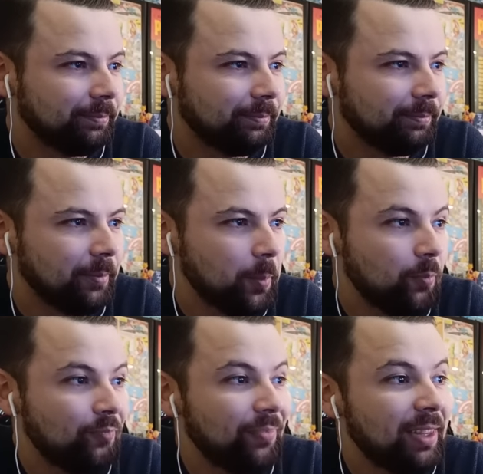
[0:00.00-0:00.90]
The
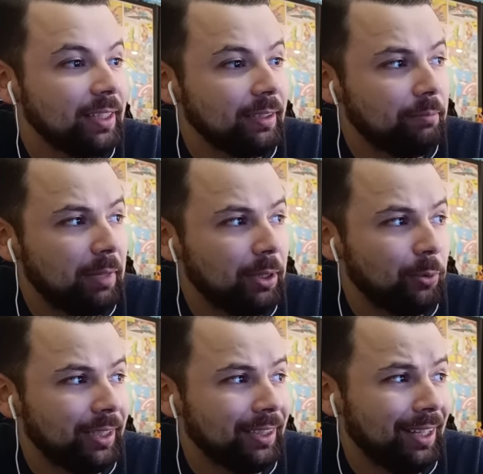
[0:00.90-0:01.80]
true reason. By the
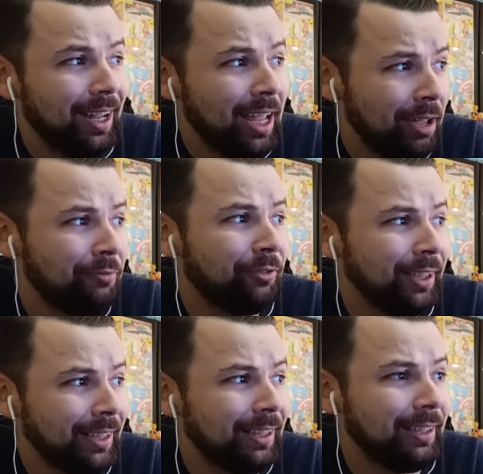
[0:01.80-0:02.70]
way,
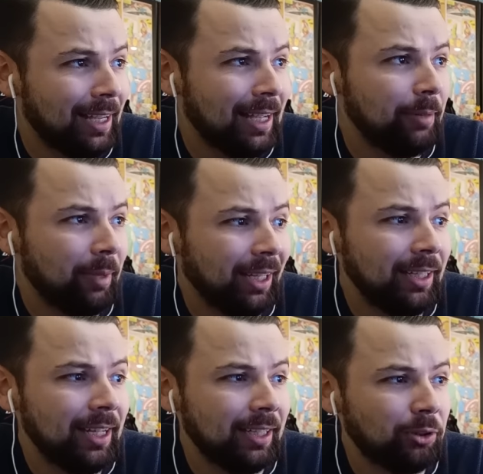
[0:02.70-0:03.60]
every time I
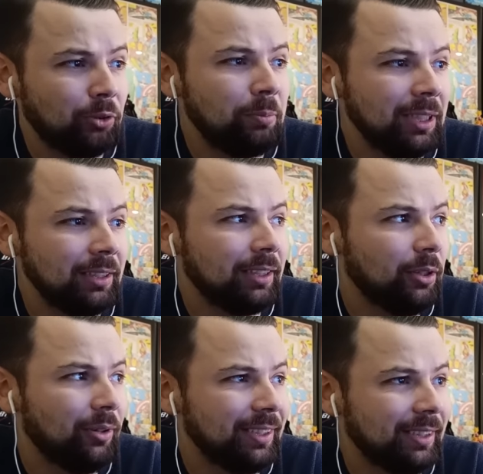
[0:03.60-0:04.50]
react to
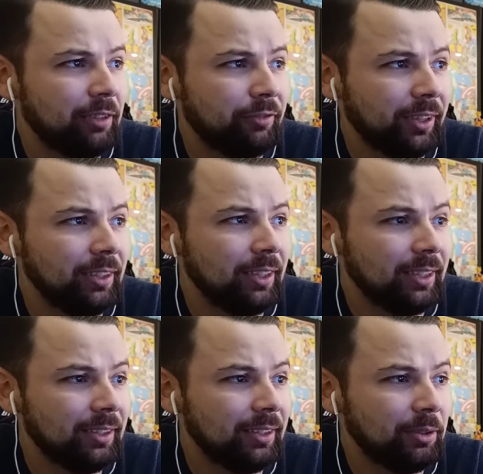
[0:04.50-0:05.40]
military stuff
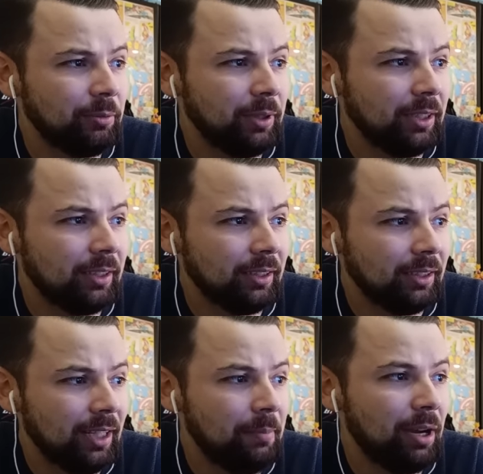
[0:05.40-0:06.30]
related with
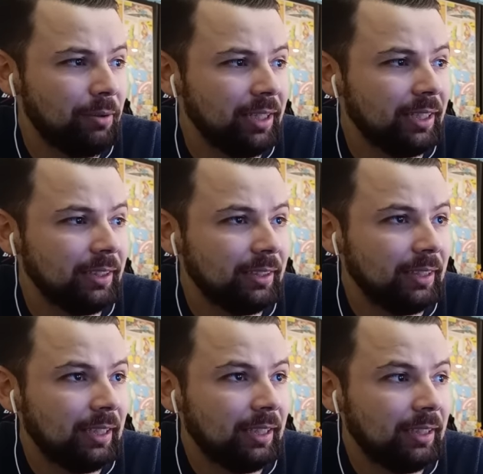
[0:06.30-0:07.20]
America,
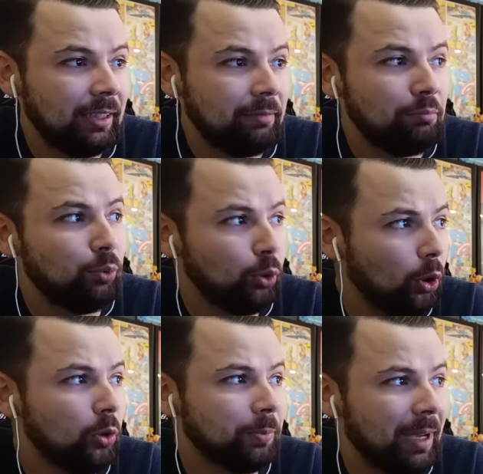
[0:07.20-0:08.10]

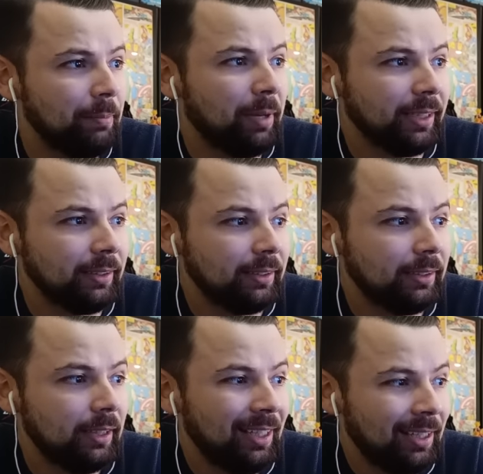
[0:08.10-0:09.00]
blows my mind.
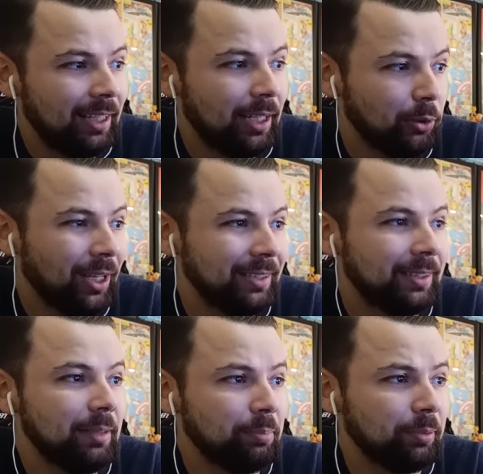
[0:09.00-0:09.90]
And you guys
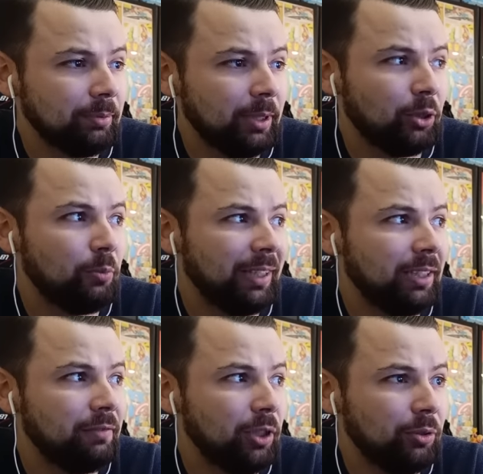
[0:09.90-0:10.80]
keep
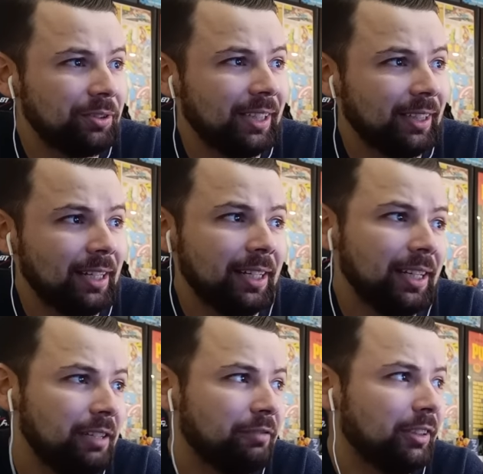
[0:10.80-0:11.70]
recommending videos that are
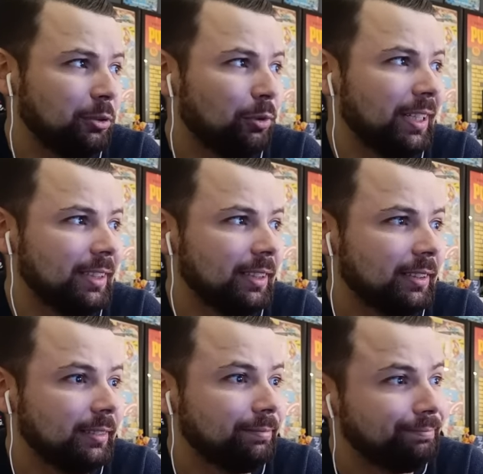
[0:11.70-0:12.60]
even crazier.
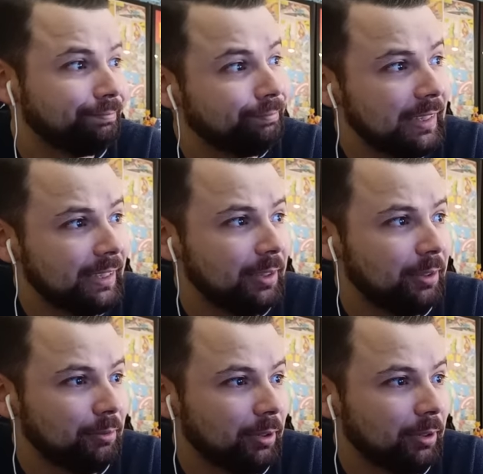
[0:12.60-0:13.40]
Let's see this one.